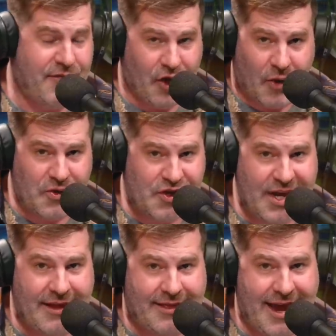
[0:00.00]
And if you don't
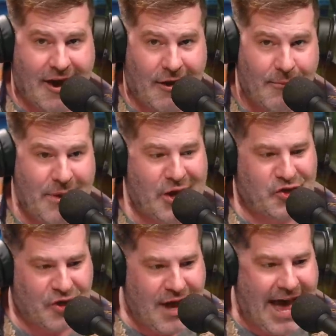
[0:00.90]
see it there, make
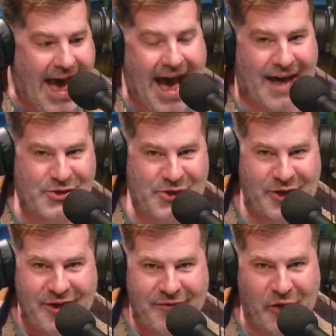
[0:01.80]
sure you ask
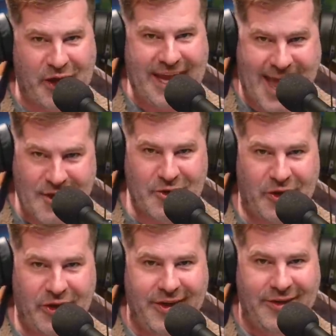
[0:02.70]
for
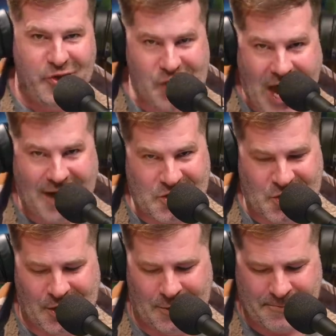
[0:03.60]
Kendall
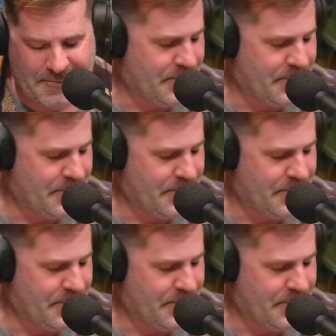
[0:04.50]
Jackson.